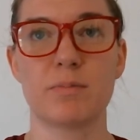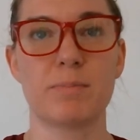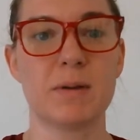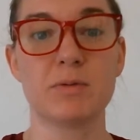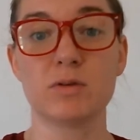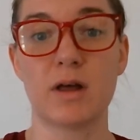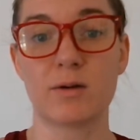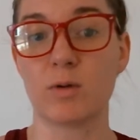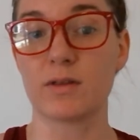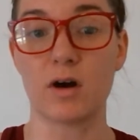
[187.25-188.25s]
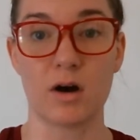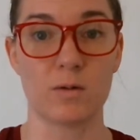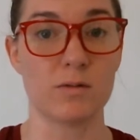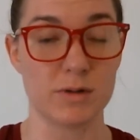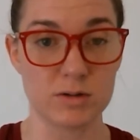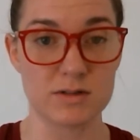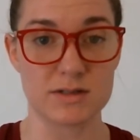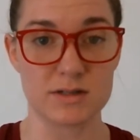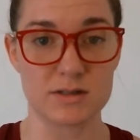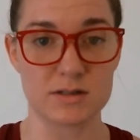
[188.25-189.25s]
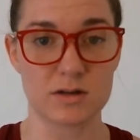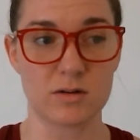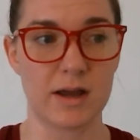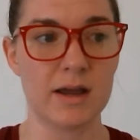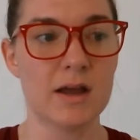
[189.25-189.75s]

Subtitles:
people like with autoimmune diseases, okay,